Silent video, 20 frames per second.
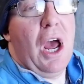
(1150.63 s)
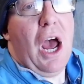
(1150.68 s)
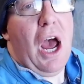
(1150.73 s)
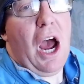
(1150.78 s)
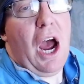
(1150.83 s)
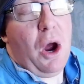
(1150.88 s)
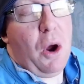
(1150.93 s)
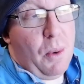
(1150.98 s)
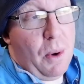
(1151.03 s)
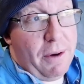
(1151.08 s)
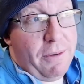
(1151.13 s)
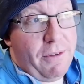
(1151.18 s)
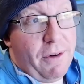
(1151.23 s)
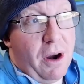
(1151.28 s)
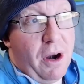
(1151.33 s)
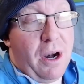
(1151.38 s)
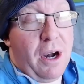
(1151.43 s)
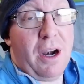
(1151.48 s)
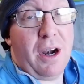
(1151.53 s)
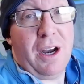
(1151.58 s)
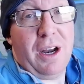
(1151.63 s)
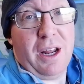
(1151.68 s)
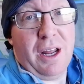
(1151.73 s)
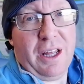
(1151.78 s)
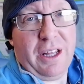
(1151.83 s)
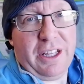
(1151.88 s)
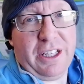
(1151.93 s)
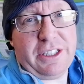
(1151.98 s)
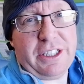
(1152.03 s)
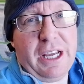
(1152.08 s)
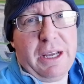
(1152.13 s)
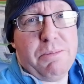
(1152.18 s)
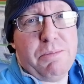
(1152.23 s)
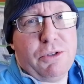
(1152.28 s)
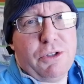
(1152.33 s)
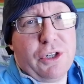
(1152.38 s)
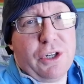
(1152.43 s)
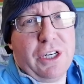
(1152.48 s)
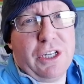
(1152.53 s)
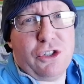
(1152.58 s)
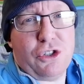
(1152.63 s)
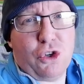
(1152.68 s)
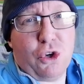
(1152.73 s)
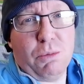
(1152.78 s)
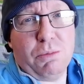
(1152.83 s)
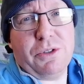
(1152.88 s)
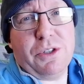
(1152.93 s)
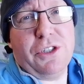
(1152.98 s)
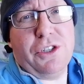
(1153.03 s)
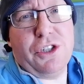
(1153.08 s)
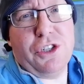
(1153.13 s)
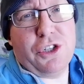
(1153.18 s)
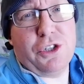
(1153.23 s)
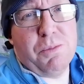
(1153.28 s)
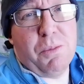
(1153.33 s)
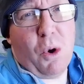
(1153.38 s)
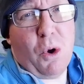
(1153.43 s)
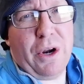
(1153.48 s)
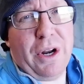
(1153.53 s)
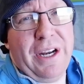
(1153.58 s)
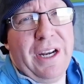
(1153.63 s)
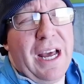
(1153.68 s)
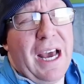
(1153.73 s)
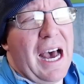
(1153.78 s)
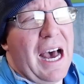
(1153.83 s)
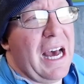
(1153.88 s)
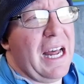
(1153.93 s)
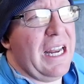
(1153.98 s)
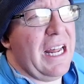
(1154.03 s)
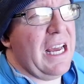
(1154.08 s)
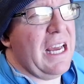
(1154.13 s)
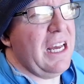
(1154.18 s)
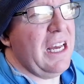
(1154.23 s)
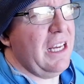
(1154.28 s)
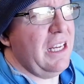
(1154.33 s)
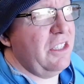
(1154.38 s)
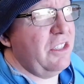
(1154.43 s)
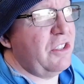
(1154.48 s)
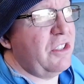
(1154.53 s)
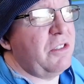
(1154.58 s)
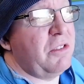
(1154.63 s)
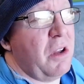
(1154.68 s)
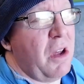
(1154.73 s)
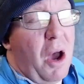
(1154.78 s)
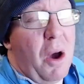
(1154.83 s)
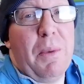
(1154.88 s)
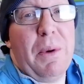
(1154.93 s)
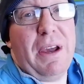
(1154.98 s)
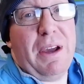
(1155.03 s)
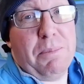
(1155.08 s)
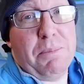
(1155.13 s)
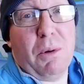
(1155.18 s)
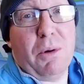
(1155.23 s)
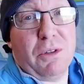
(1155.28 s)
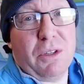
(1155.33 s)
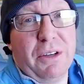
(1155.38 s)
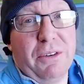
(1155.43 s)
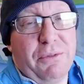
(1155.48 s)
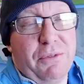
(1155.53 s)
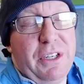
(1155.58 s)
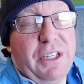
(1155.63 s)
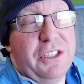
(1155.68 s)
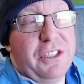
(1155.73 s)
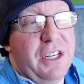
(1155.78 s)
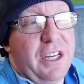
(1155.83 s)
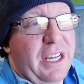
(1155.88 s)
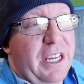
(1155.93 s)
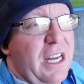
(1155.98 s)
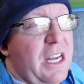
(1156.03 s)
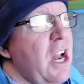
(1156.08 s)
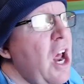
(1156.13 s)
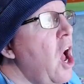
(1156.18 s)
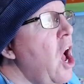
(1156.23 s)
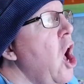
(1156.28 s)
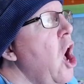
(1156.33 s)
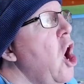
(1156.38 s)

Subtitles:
However, the temperature has dropped since this morning and it is away Baltic freezing again.